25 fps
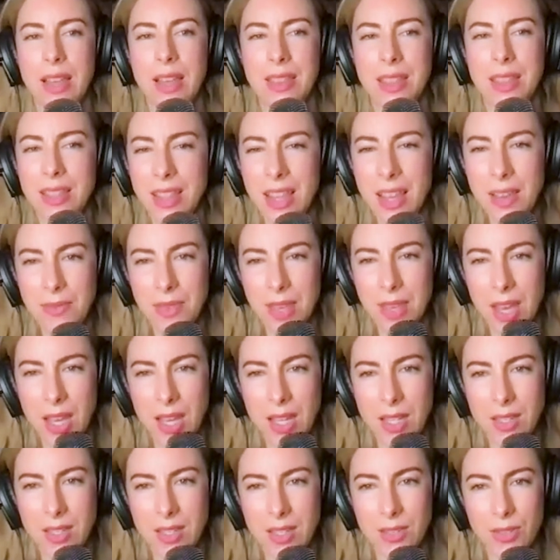I think they have
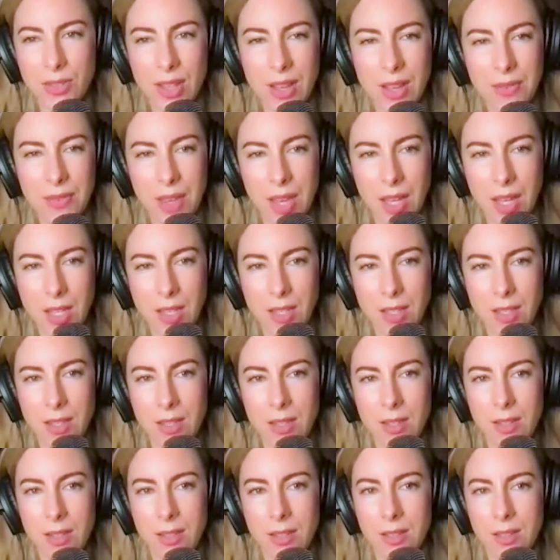kids. Do they have
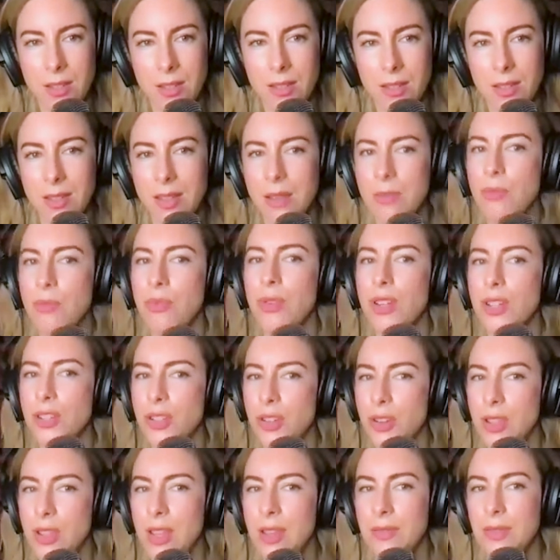kids? Pretty
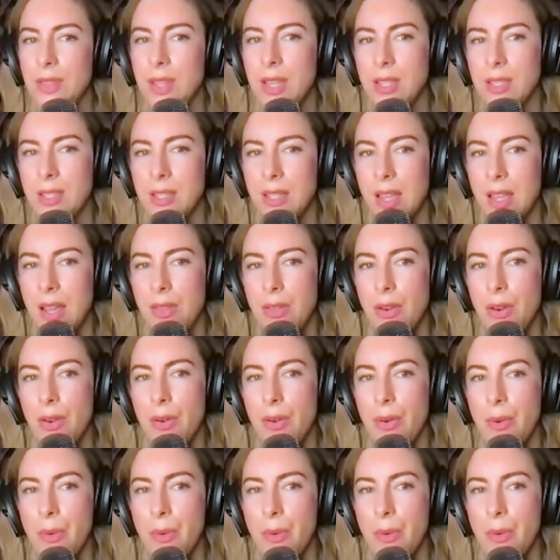sure they have kids together.